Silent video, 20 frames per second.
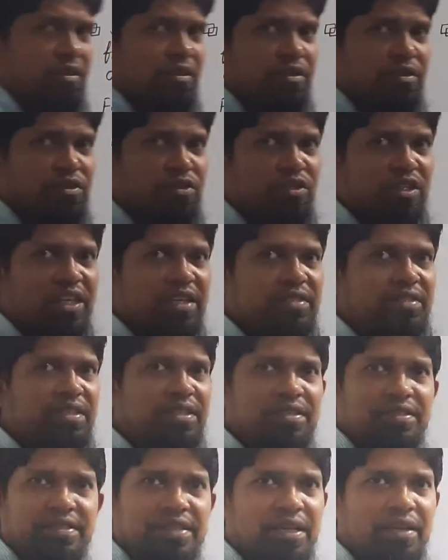So the answer
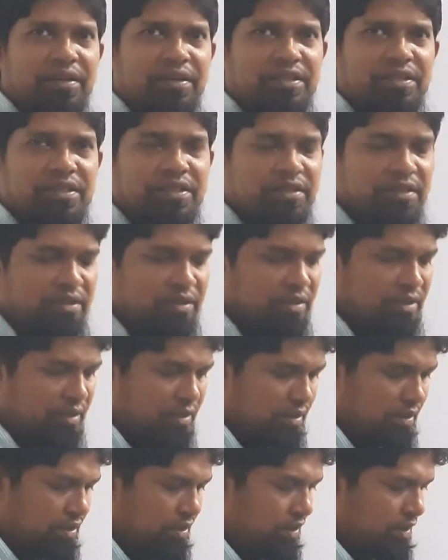is correct.
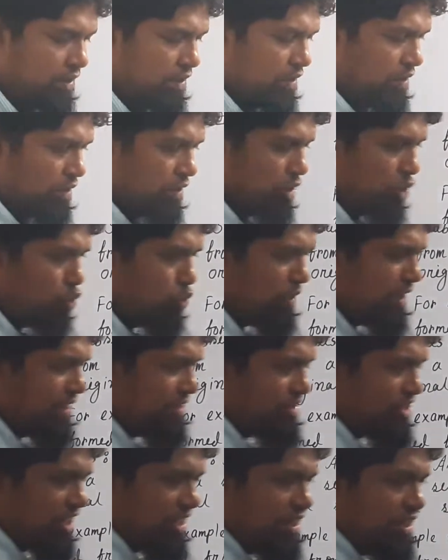You can
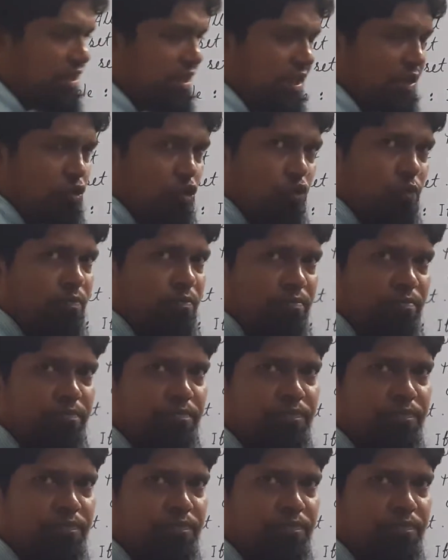check it at home